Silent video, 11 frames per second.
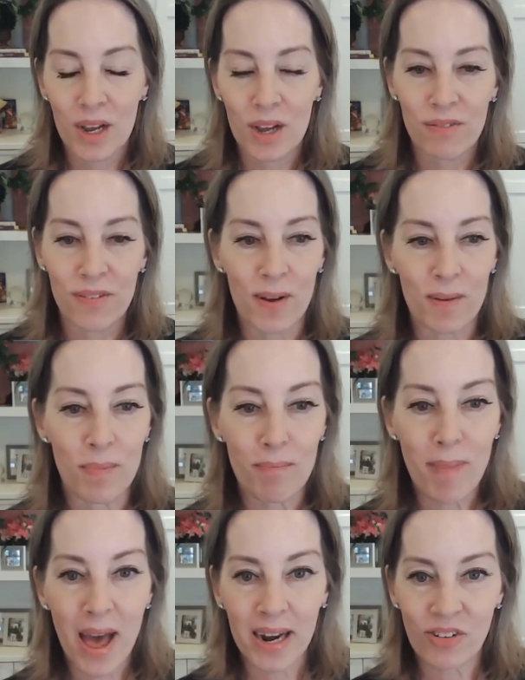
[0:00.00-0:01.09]
from
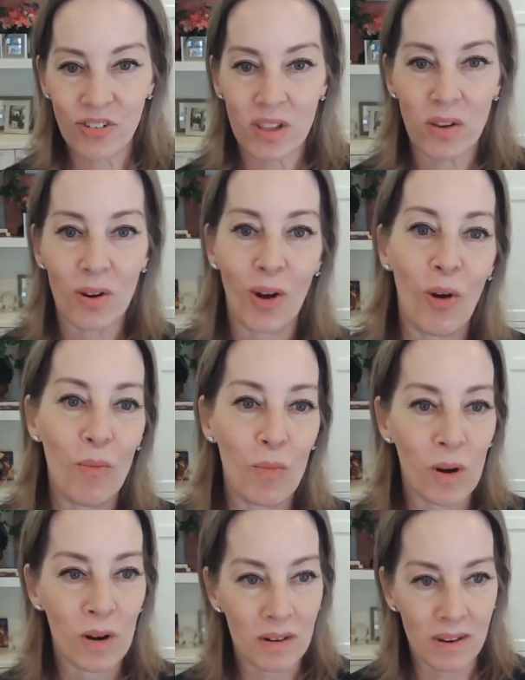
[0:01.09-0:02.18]
managing their
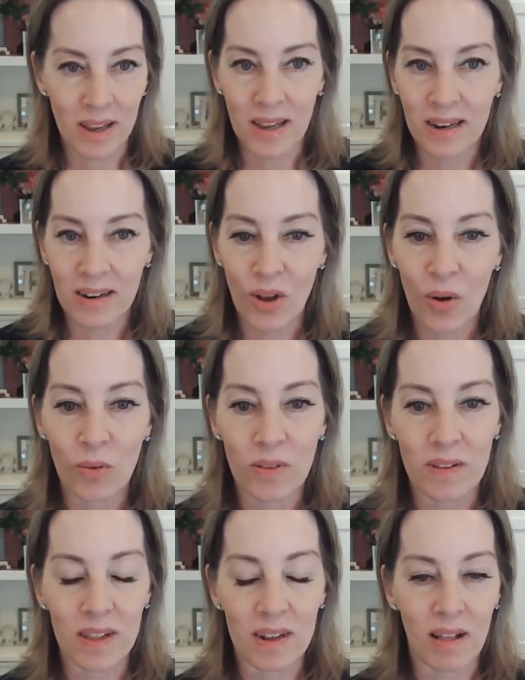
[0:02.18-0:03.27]
homework, taking notes
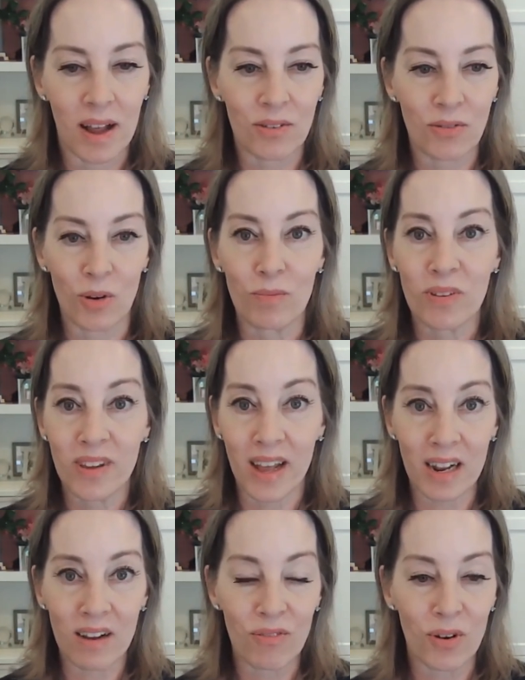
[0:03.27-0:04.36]
in the classroom,
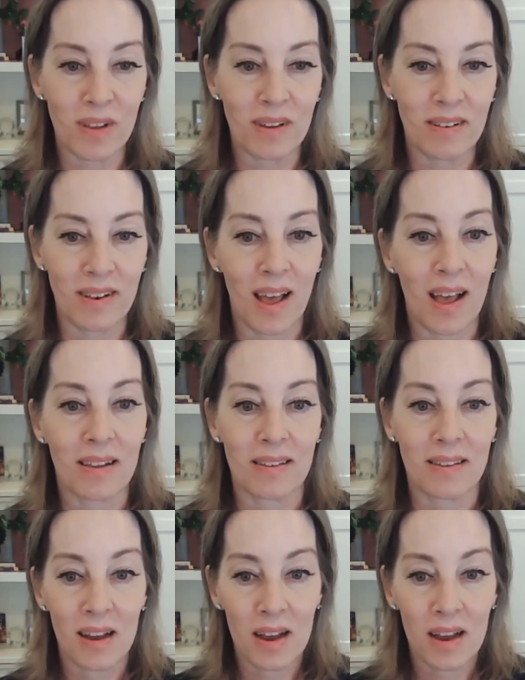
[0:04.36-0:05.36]
studying for these tests,